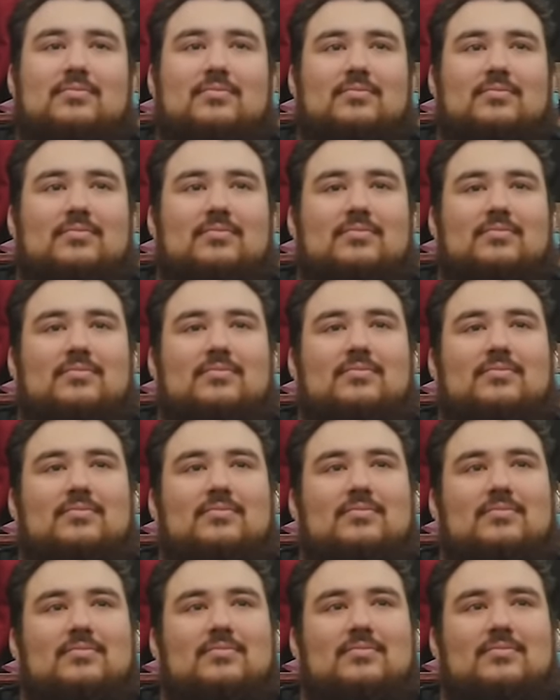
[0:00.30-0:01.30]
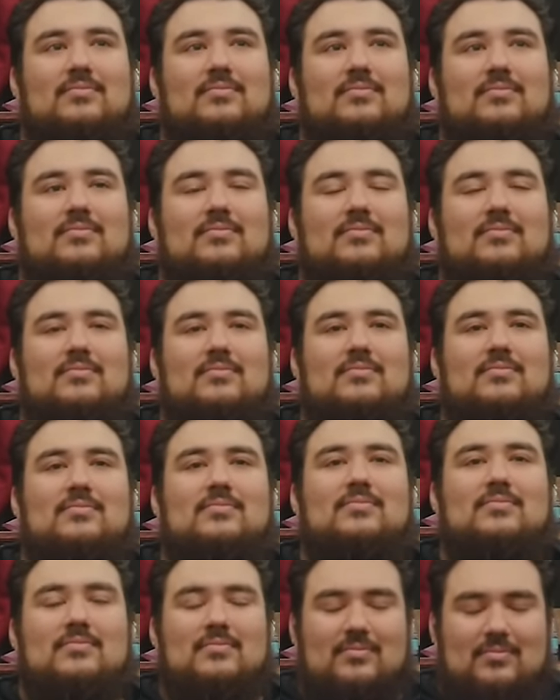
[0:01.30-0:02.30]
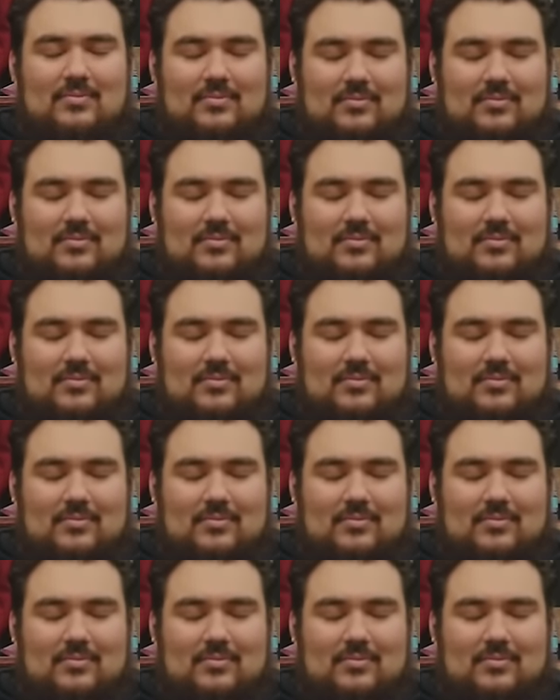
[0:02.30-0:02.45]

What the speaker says: No words are spoken by the person on screen.